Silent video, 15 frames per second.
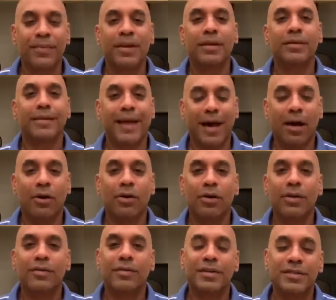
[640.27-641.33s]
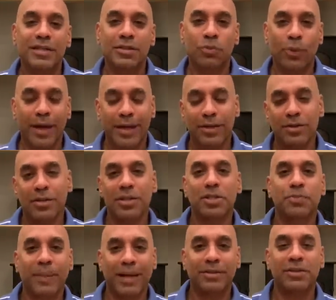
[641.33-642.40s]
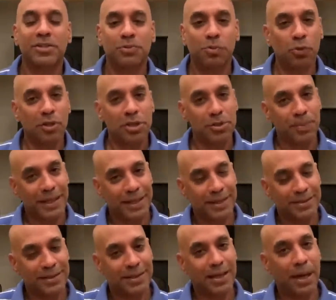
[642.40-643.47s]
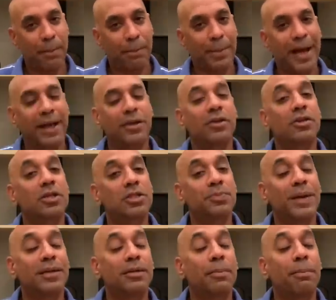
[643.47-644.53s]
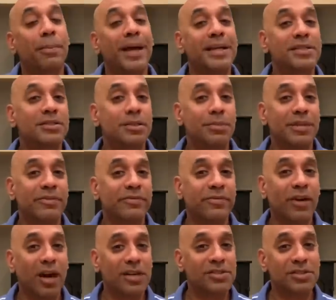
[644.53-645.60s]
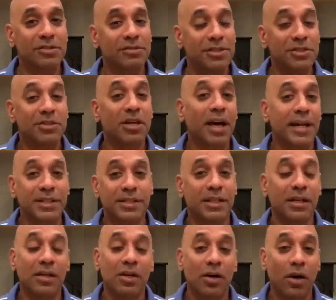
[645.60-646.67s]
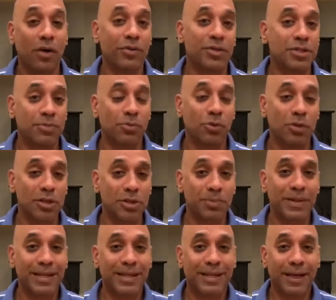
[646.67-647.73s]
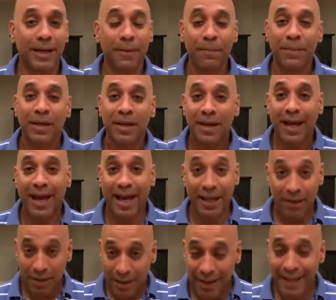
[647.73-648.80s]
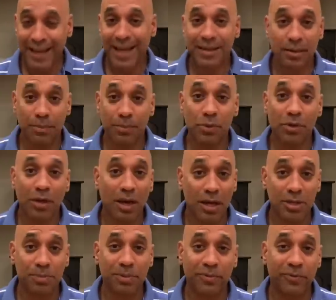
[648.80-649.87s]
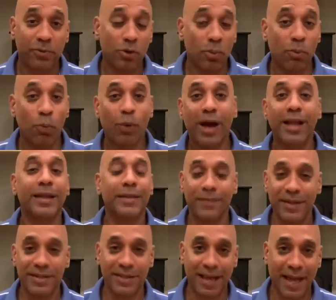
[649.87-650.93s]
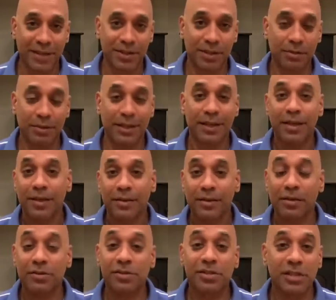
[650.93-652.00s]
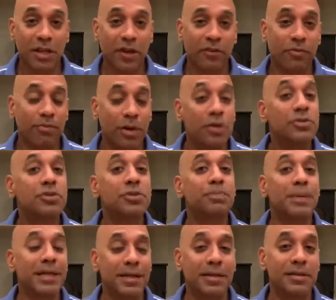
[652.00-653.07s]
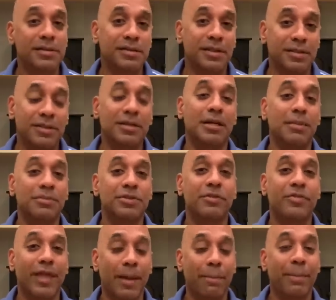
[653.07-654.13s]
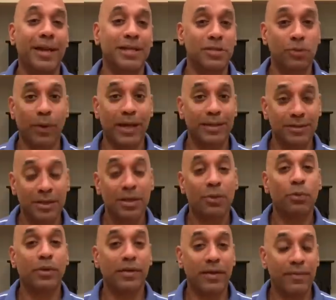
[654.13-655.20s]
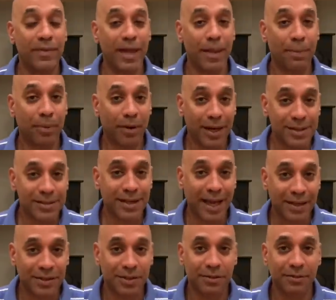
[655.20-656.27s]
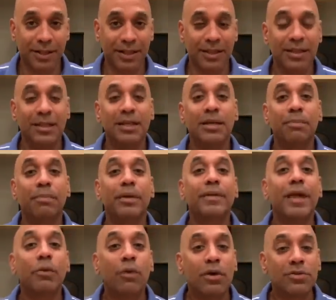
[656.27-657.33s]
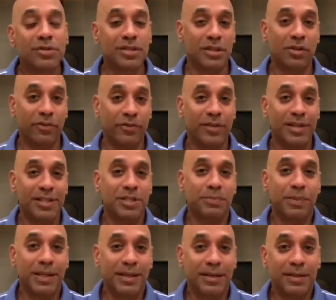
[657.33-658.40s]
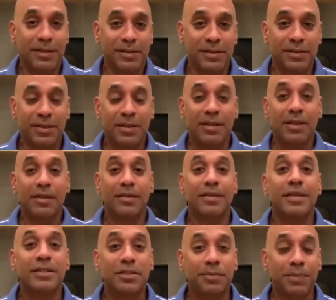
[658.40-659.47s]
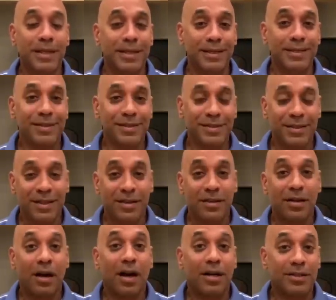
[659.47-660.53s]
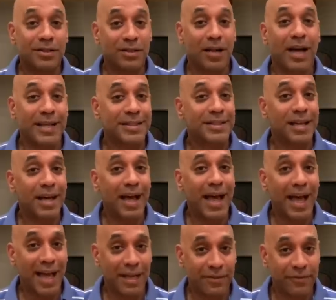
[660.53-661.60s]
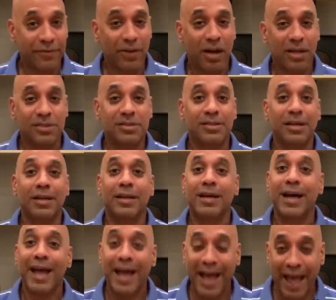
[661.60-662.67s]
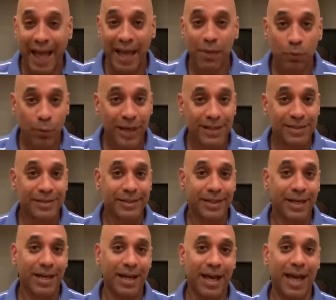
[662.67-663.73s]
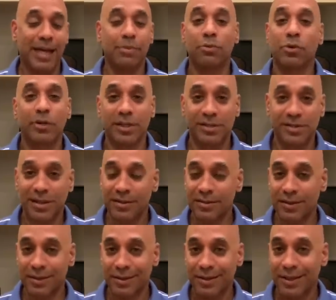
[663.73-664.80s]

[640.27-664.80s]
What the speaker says: Now, this is where you'd expect a smaller speaker to come back. You'd expect the bass to be faster and tighter on the smaller speaker. And again, the Buchardts perform well in this category. They'll see off most speakers in terms of their bass weight within their price category, but they won't see off these speakers. These speakers are tighter and faster and weightier and more extended.